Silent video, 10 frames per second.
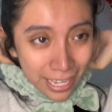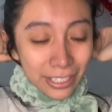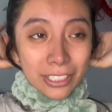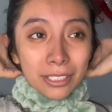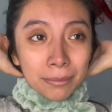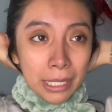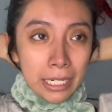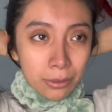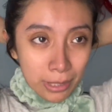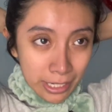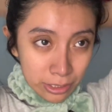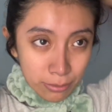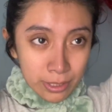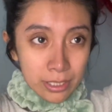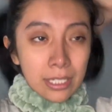there's some days where I just
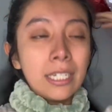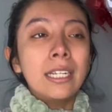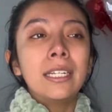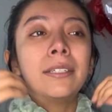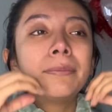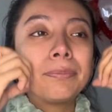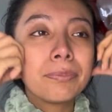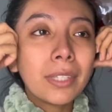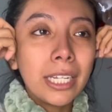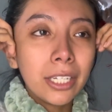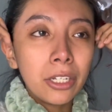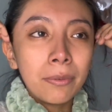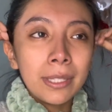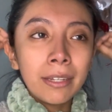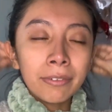want to, like, you know,
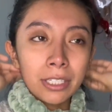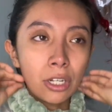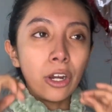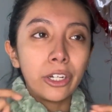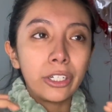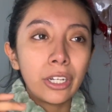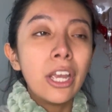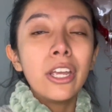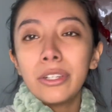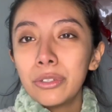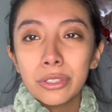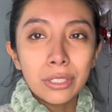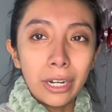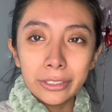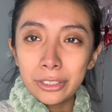when life gets hard, you just
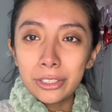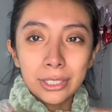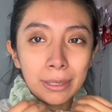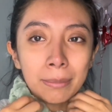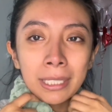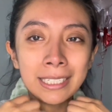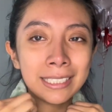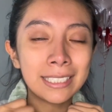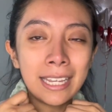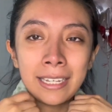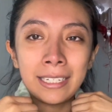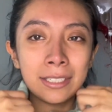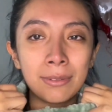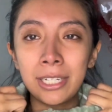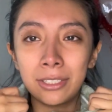talk to your siblings, and
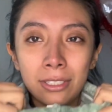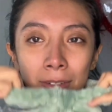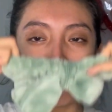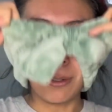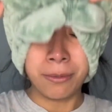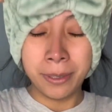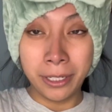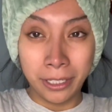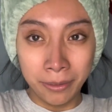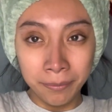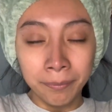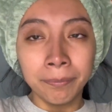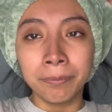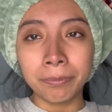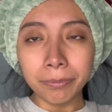that's what I used to do with Omar.
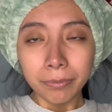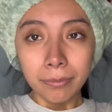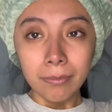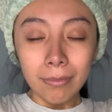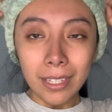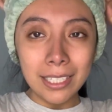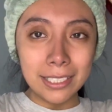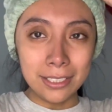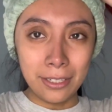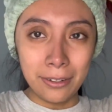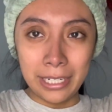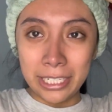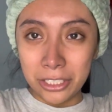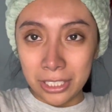So it